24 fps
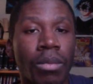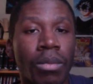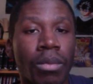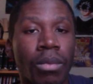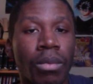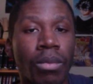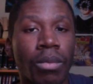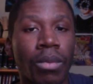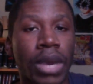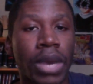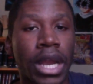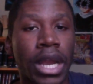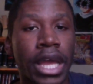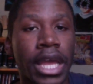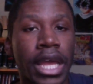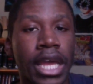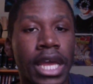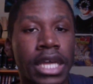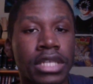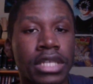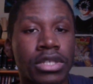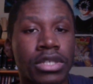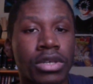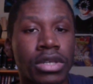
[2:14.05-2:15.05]
When I
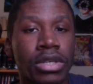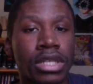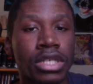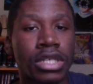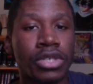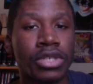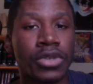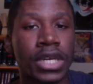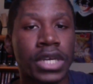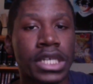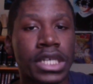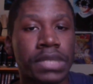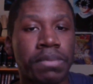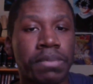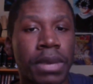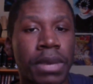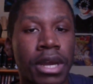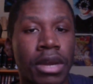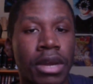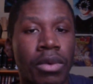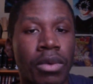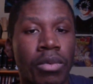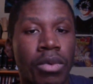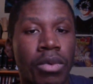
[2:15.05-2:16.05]
entered the
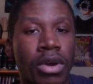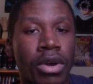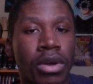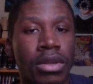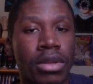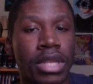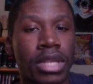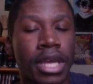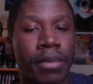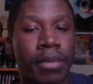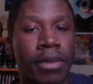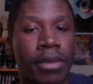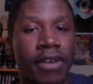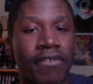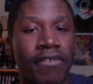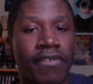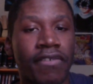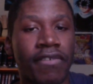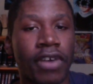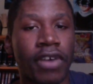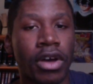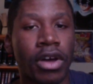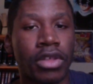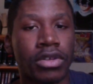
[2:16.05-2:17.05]
transparent world that my
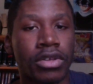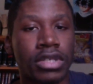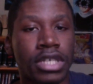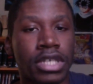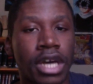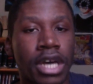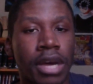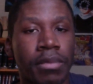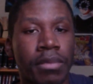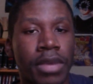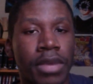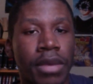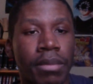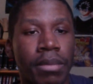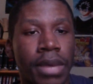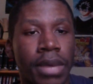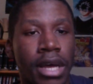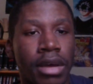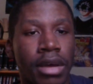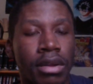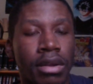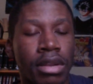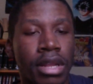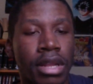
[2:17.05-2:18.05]
father taught me
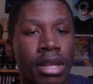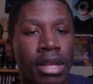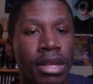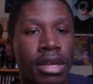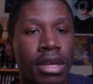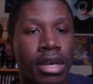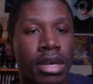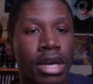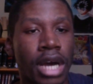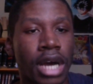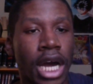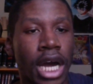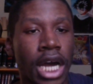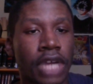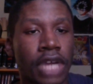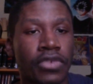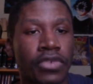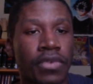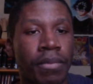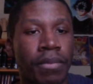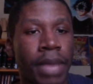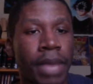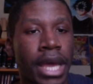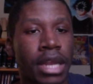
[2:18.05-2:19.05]
about, I
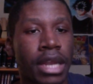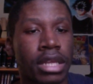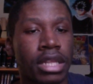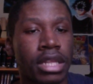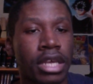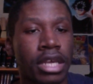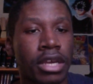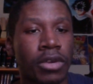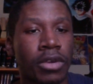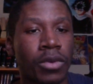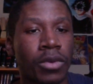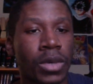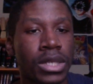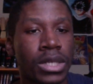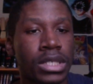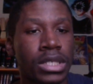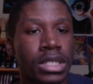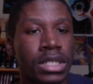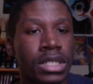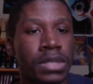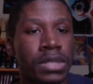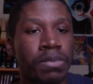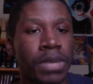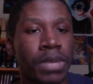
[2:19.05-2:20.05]
dramatically increased
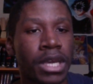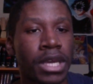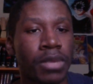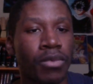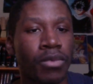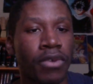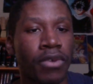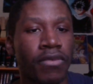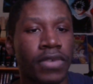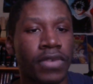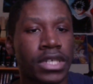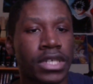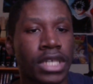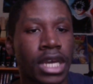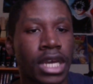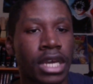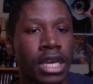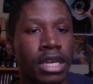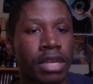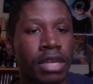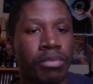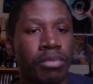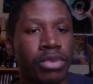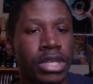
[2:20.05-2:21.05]
the speed with which I
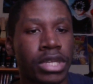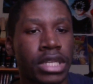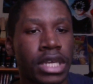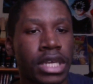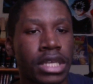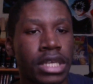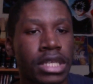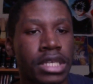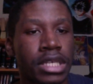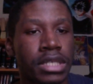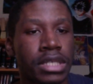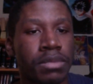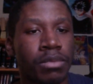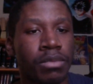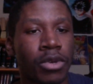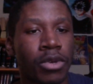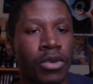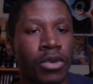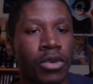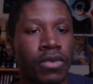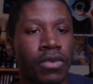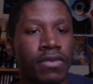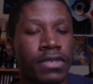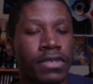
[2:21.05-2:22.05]
could predict his
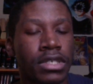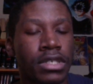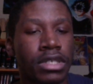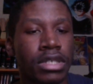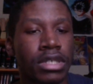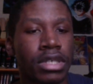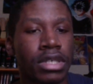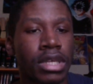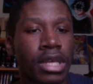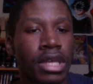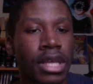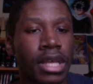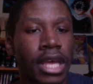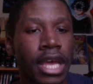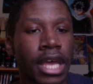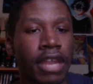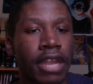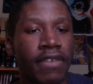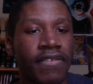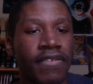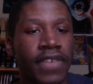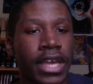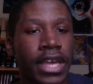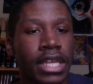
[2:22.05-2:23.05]
moves and
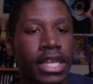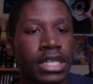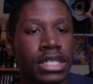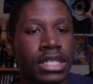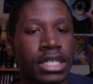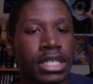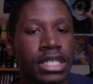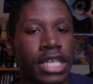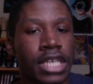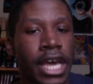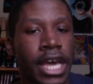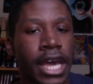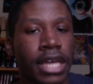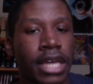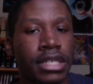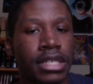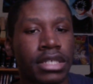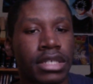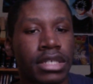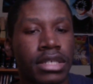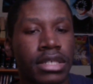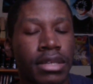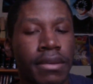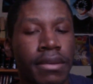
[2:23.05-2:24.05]
evade his attacks.